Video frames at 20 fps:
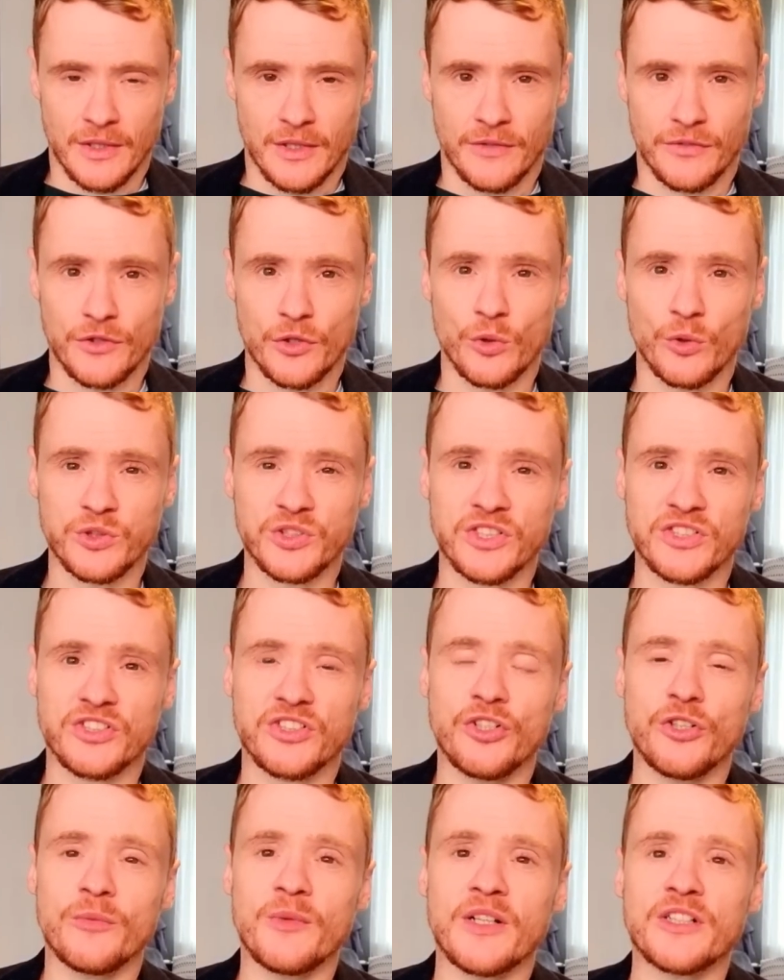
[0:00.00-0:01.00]
Of course,
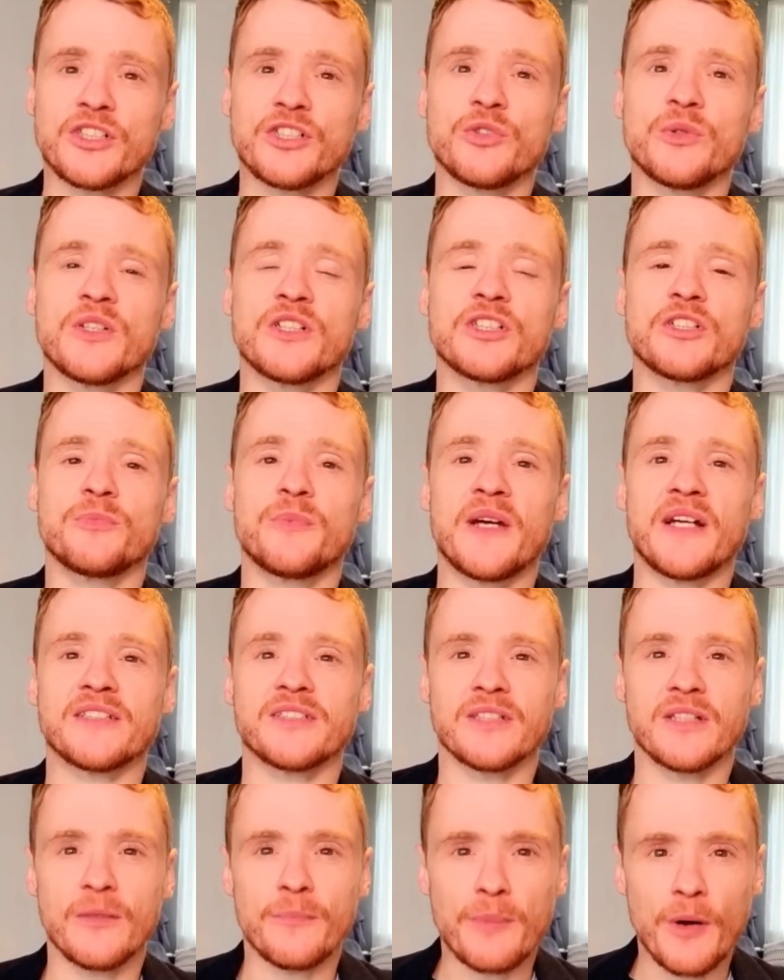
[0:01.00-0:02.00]
it's too much to
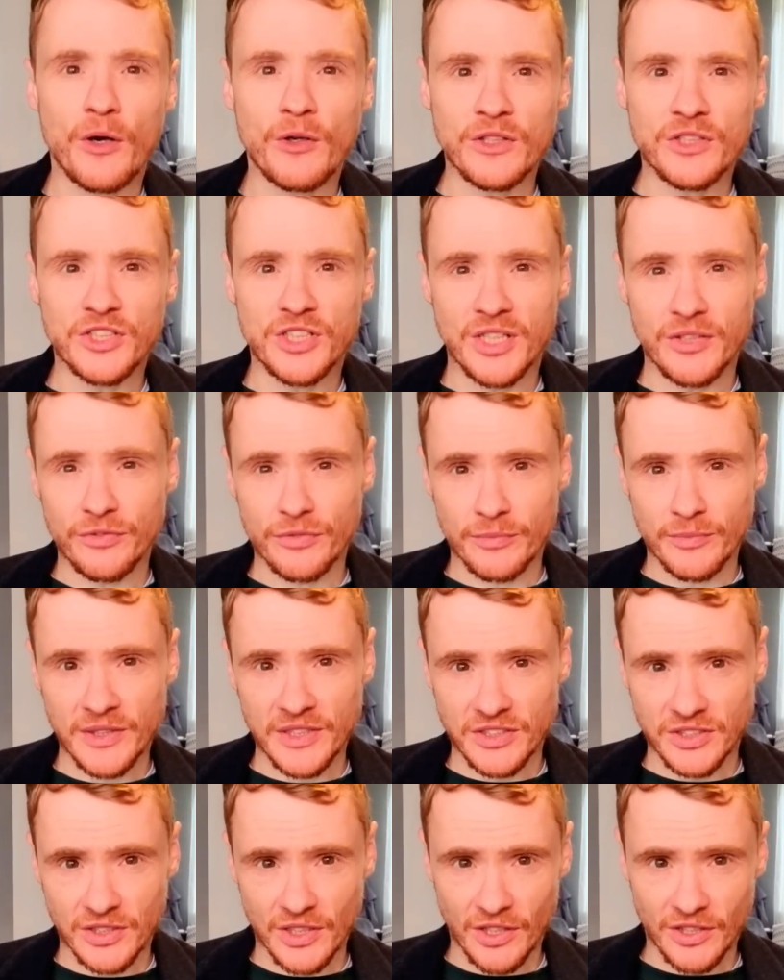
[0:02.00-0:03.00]
expect an apology from
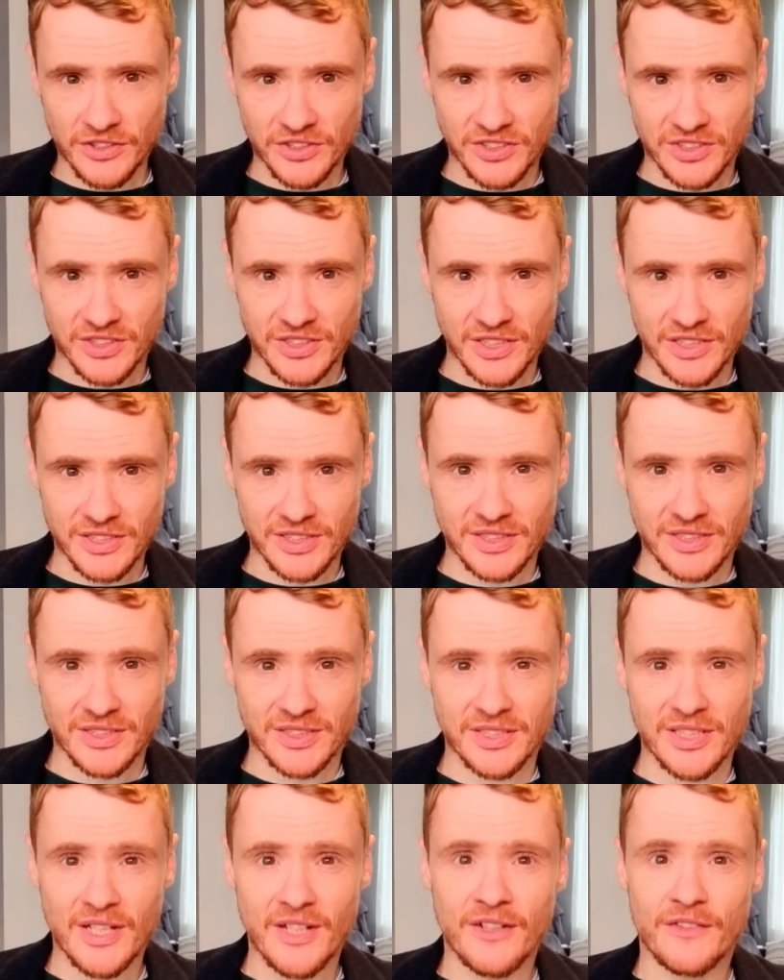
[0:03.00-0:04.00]
these
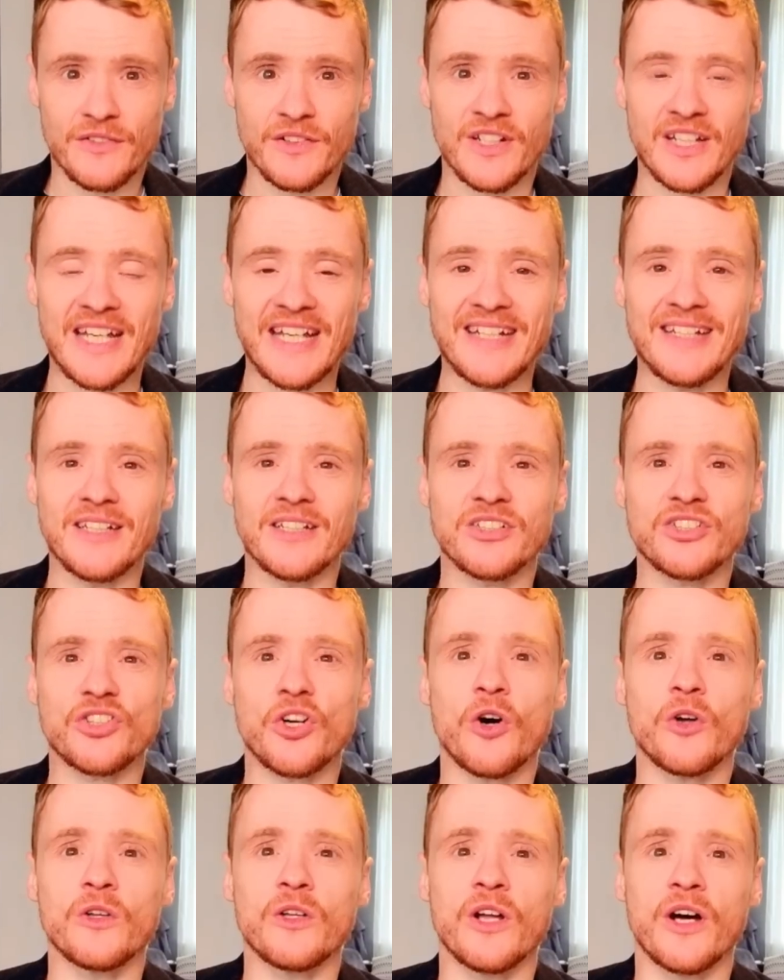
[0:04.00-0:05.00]
narcissists for the
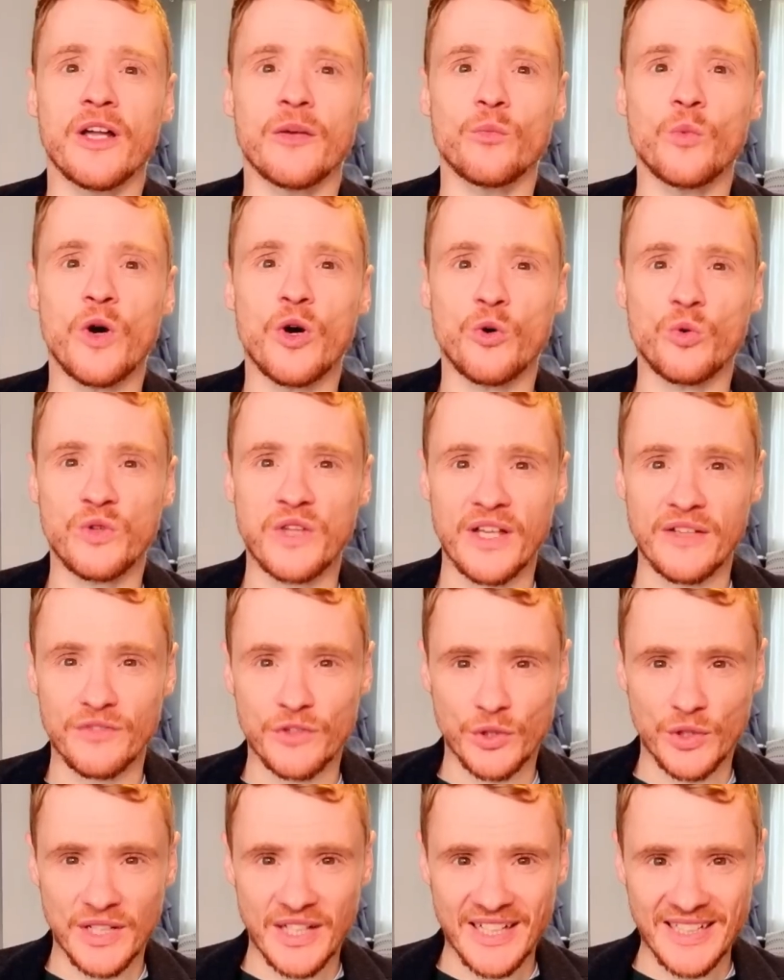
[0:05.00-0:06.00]
hideous online world
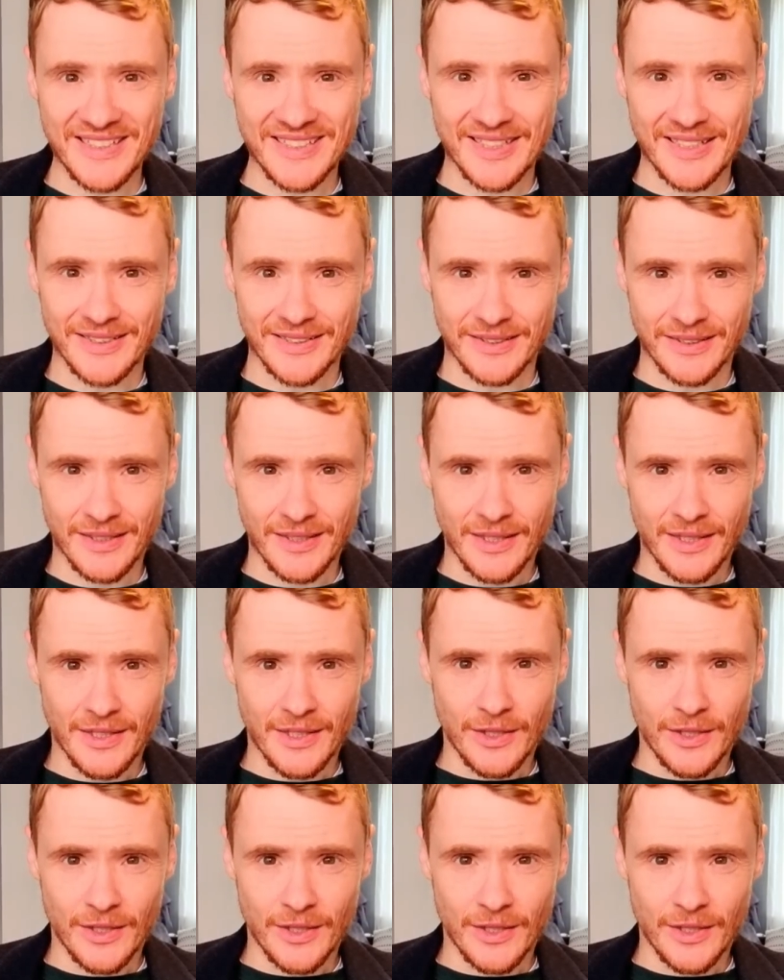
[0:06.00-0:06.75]
they've created.